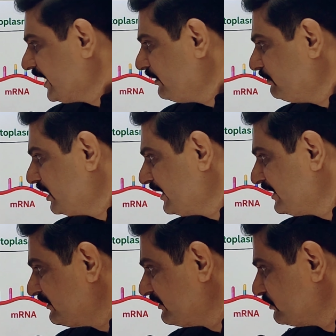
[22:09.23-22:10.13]

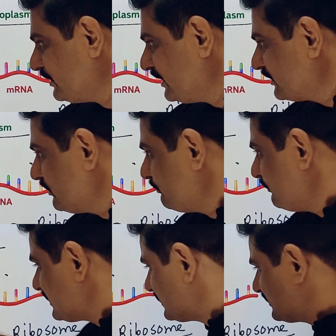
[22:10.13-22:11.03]
mRNA will bring the
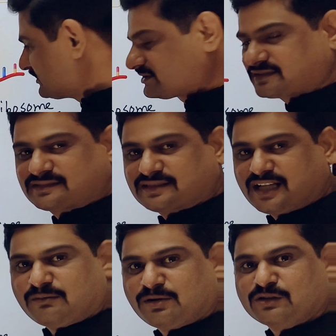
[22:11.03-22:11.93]
message
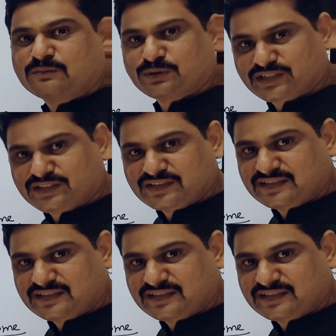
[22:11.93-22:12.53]
about protein